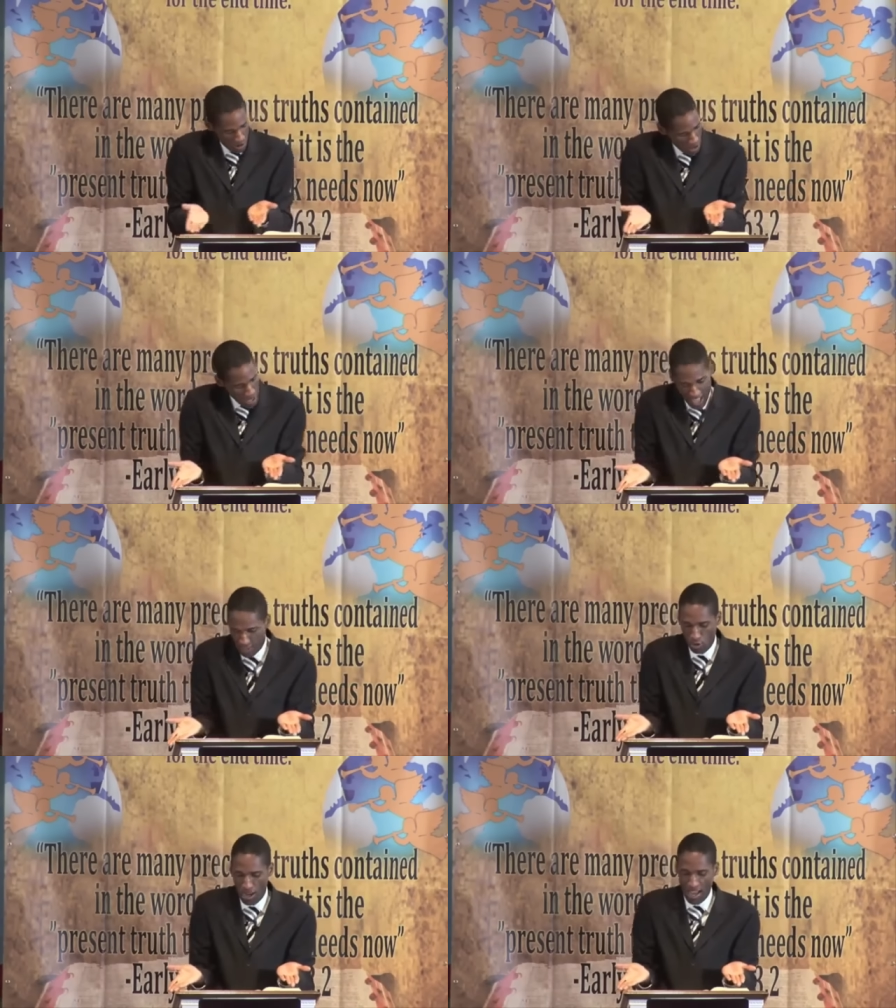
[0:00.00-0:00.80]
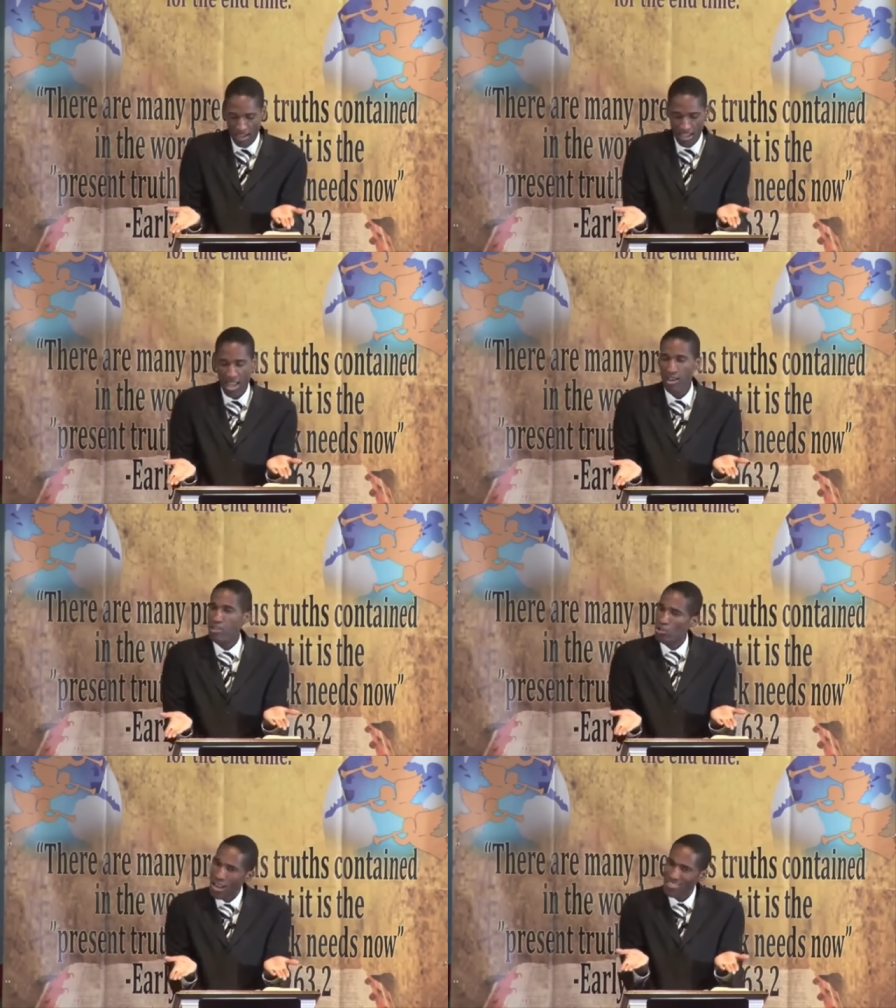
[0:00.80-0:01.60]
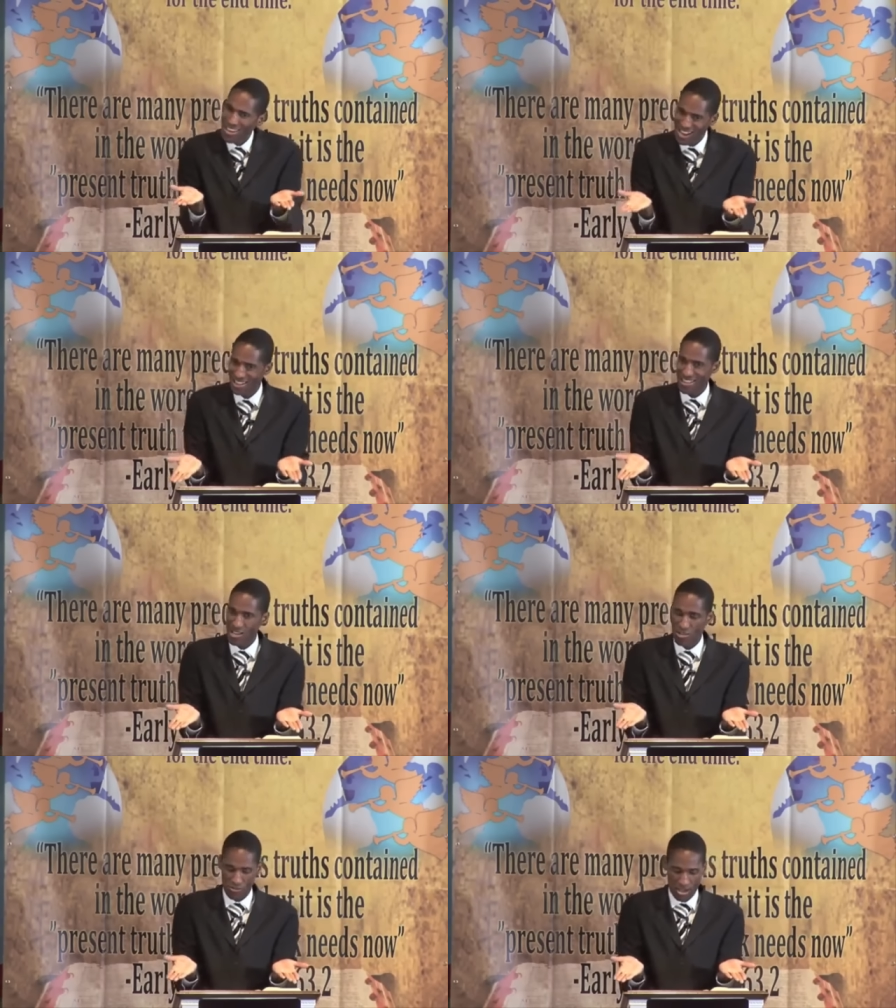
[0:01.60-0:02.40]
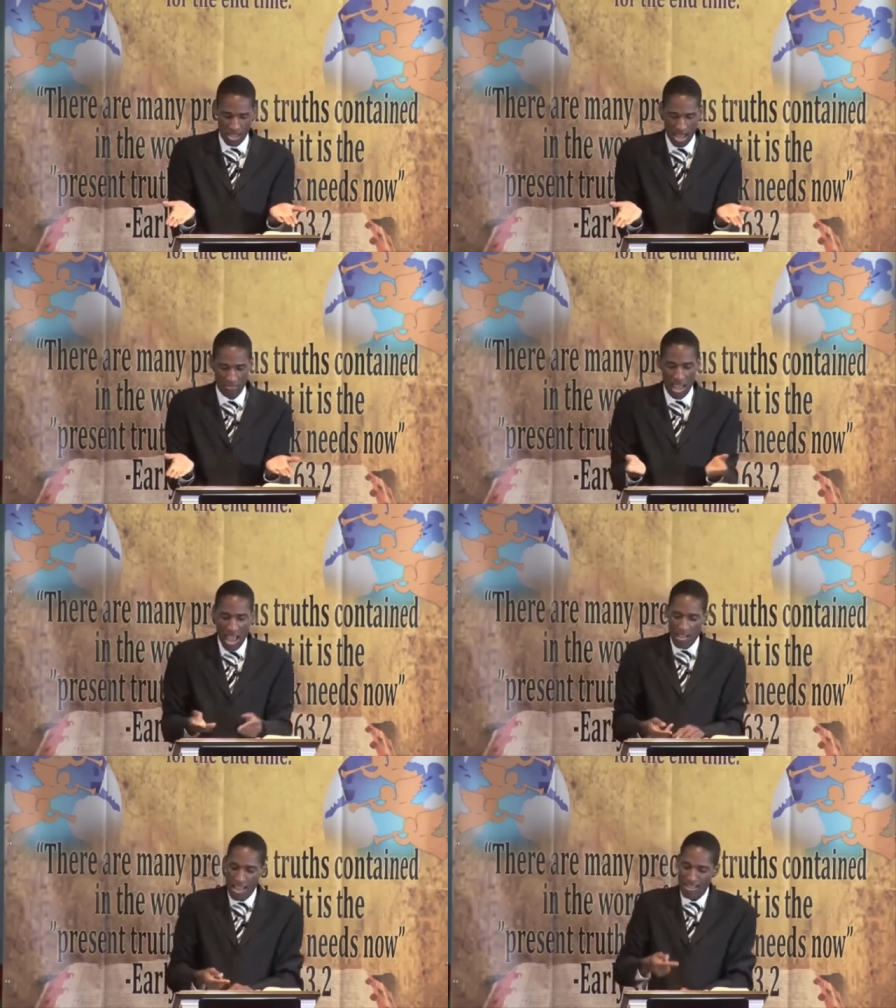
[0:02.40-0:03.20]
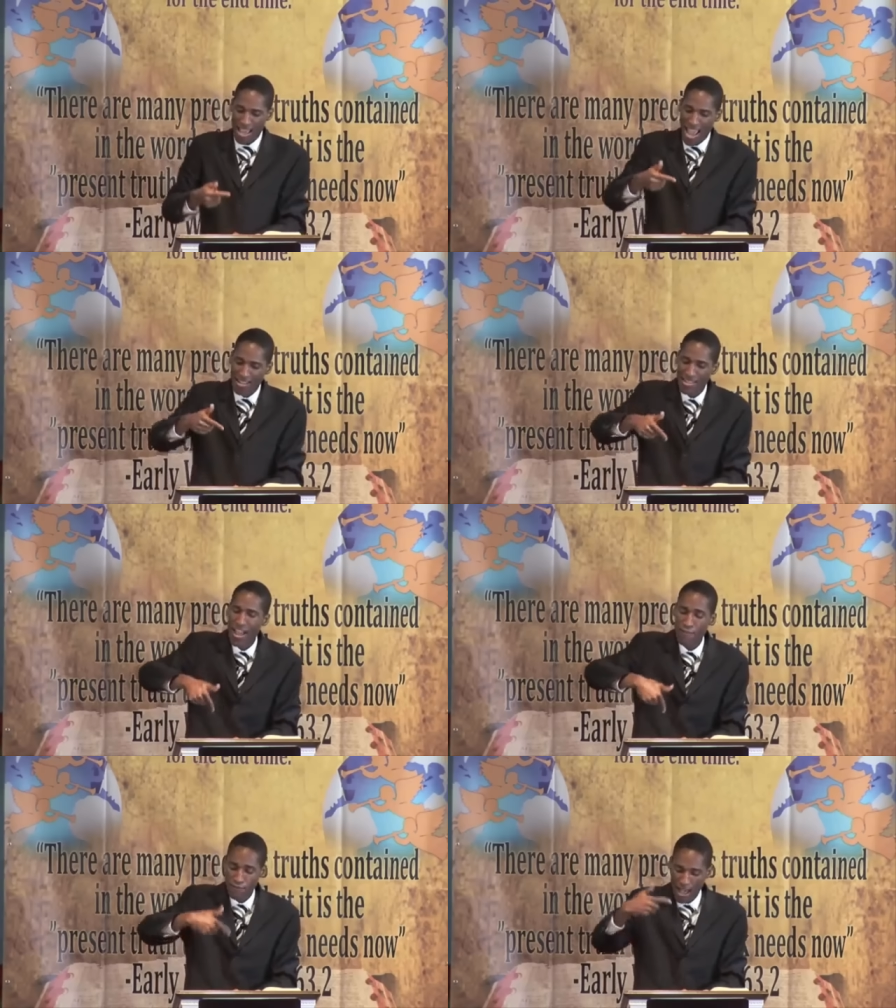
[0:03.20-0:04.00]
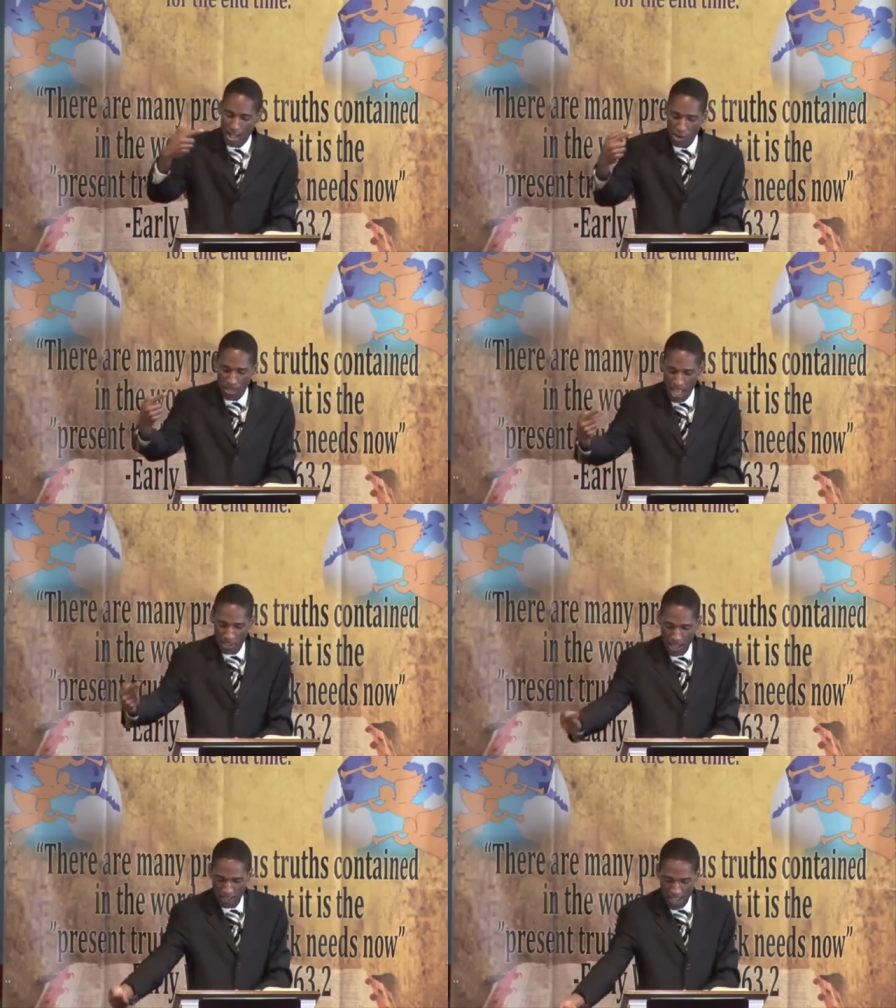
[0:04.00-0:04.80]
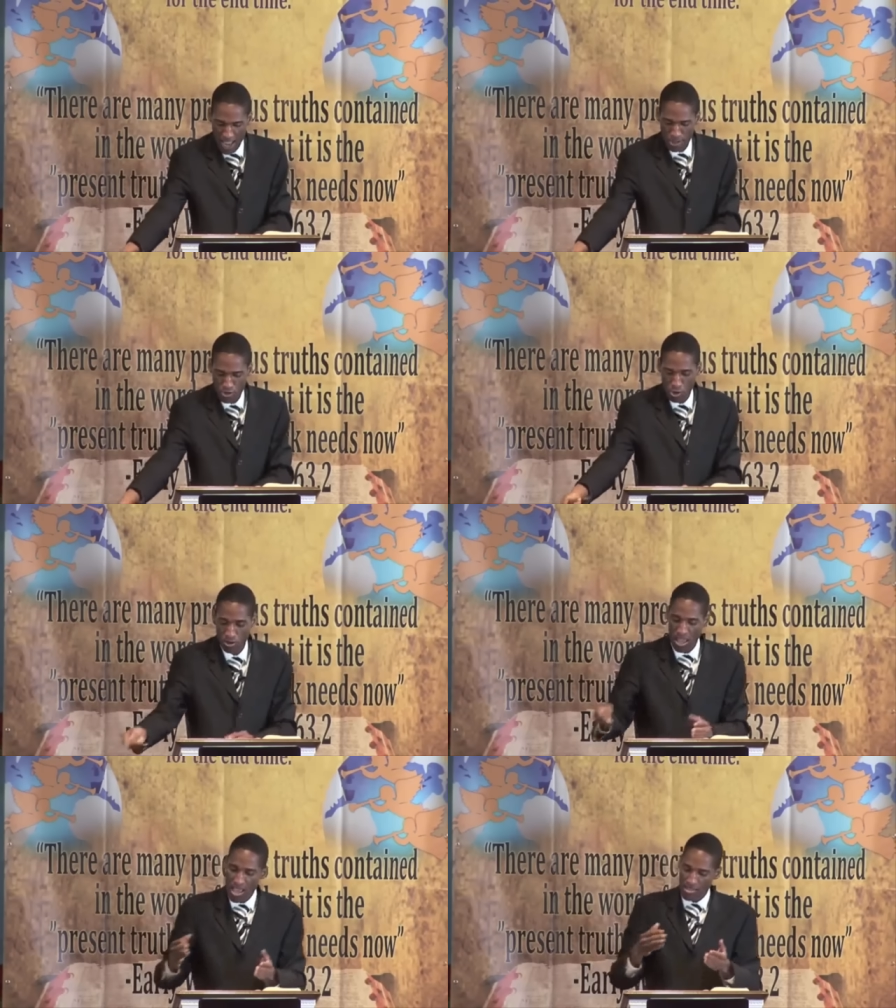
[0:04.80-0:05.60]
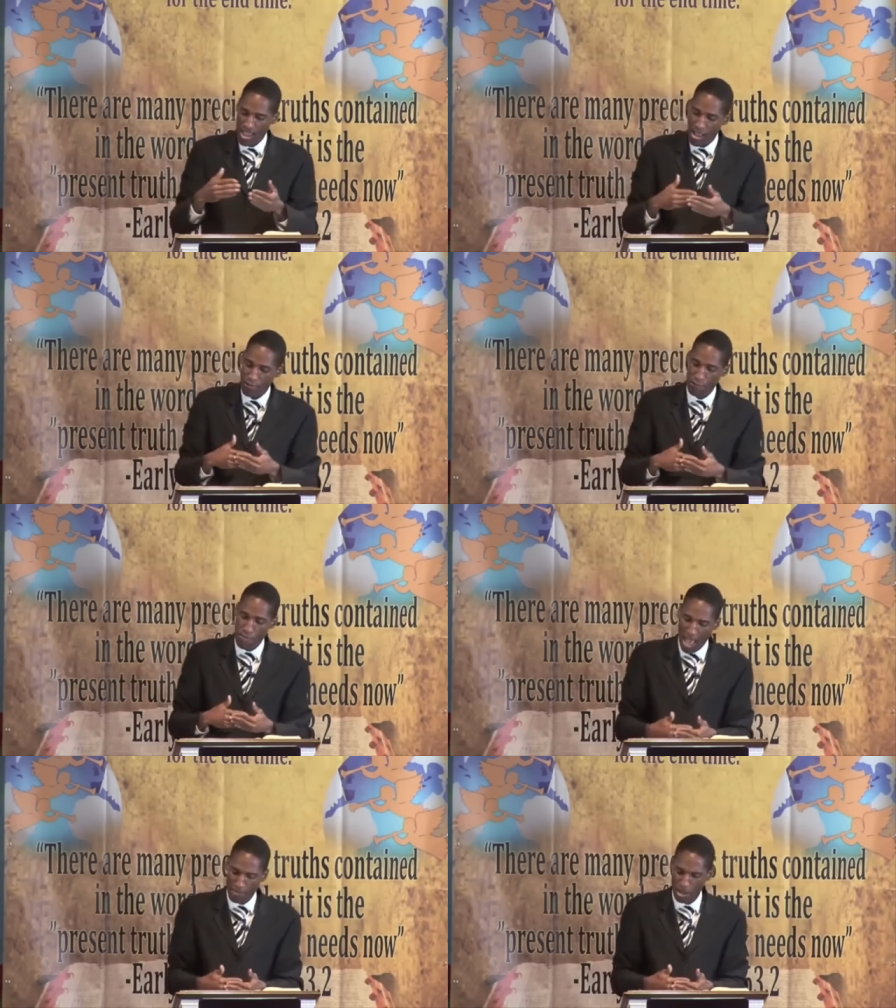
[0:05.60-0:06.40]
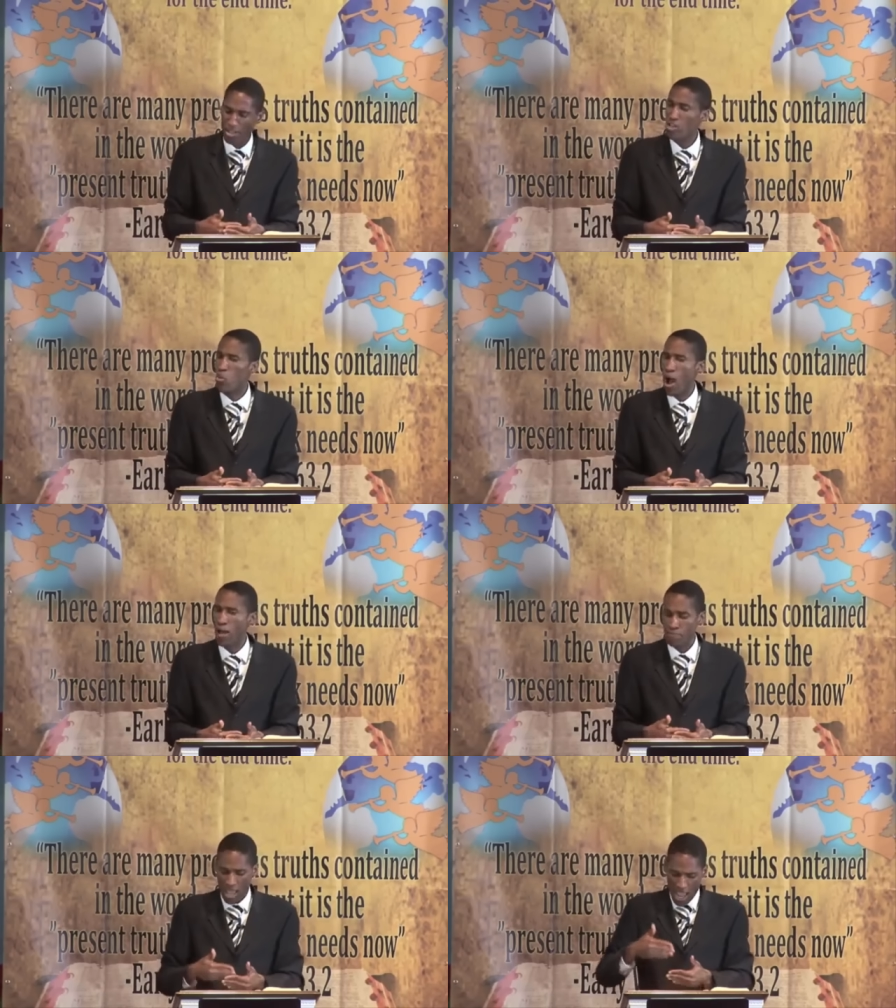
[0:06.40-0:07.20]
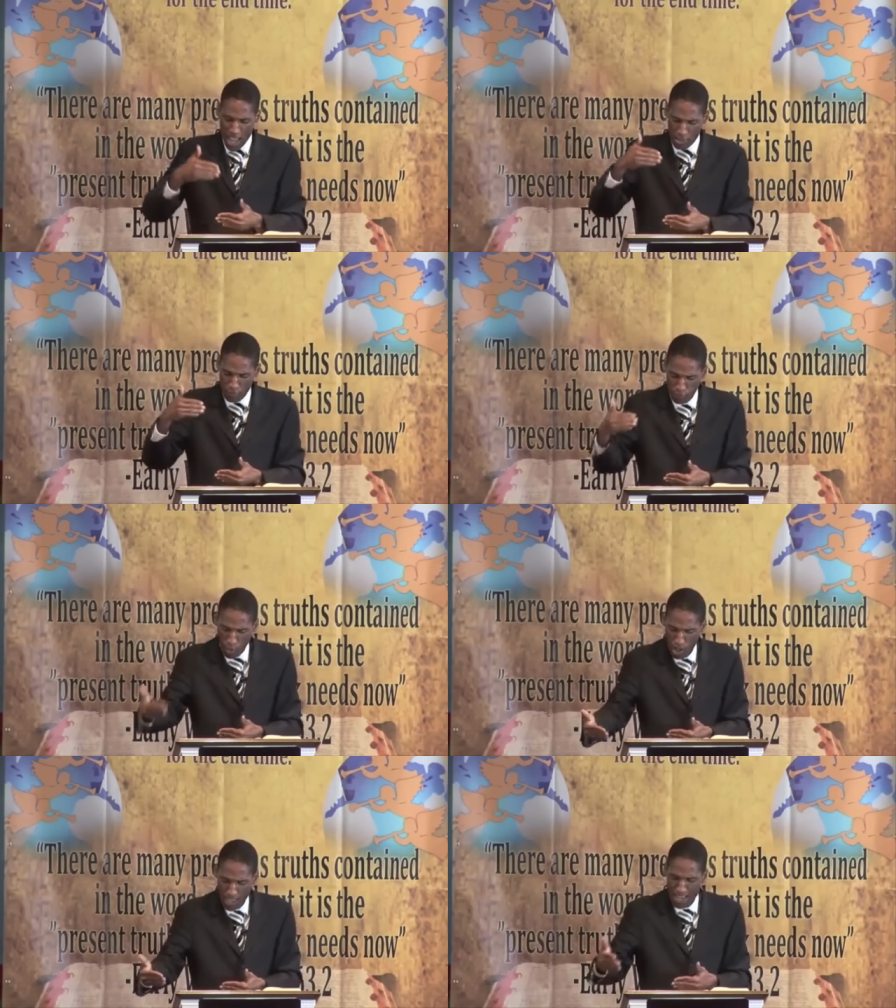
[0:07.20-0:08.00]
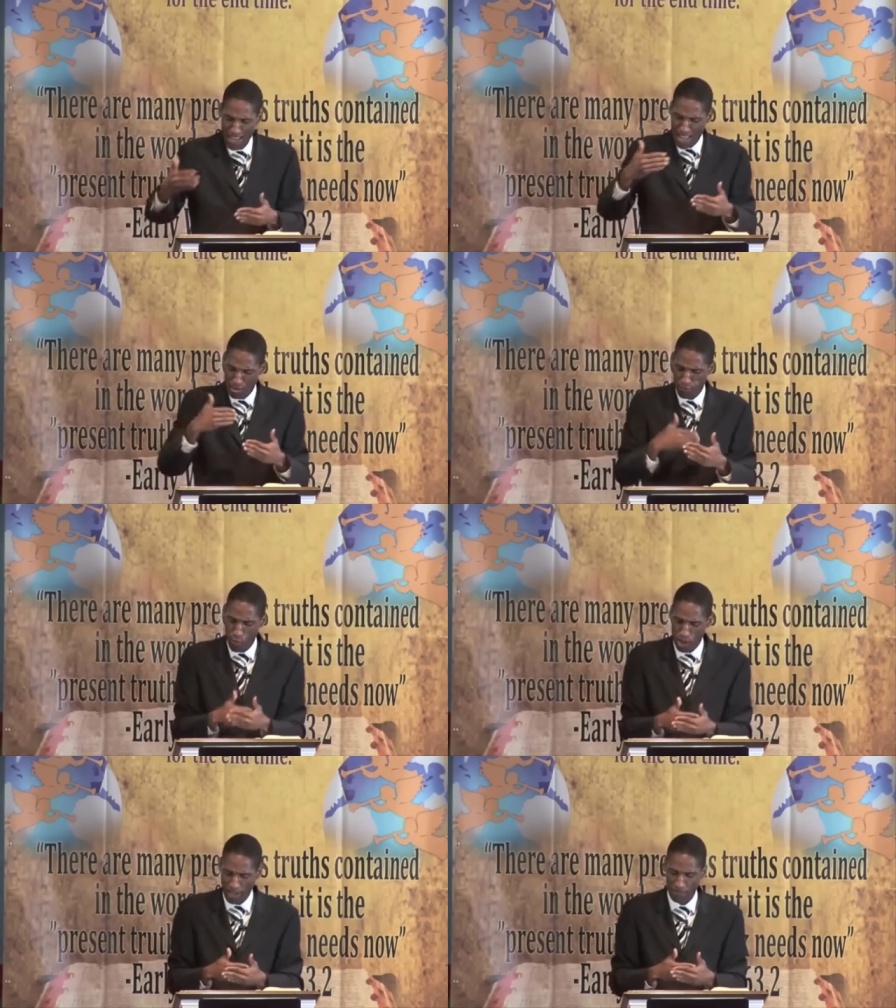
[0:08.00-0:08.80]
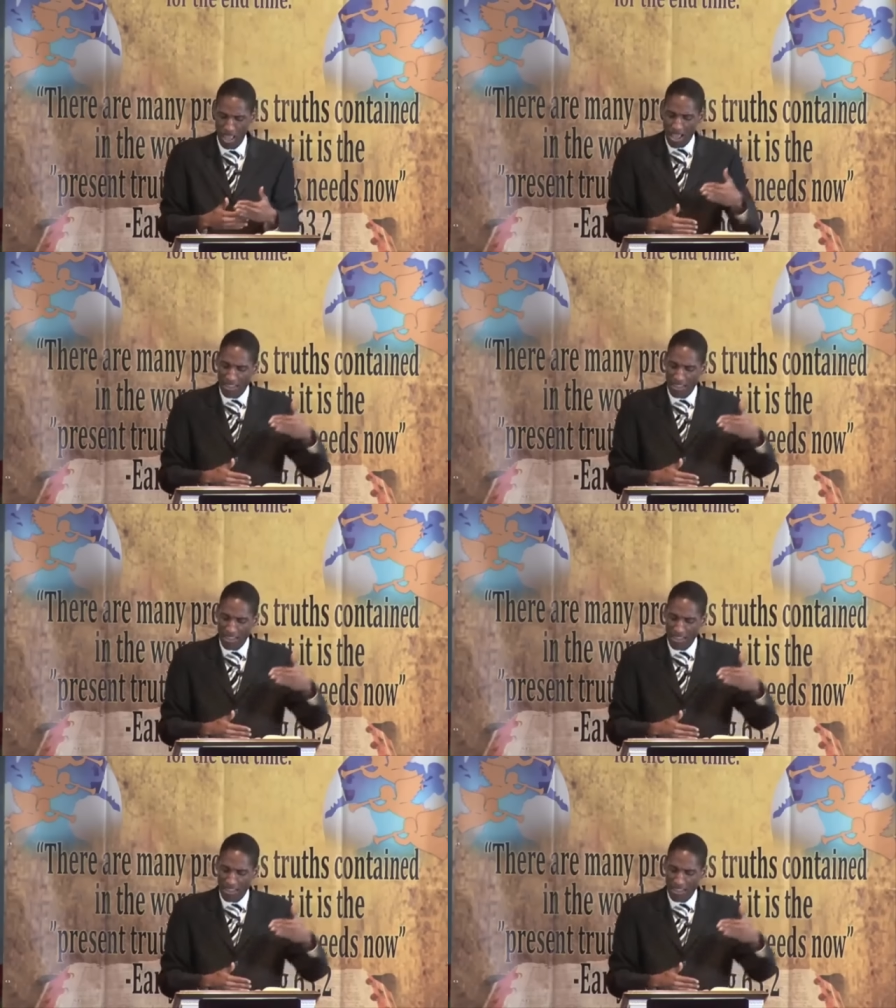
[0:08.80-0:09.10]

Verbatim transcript: Let's look at it again. Let's look at the context of it again. It says, and there followed another angel saying, Babylon is what? Is fallen, is fallen.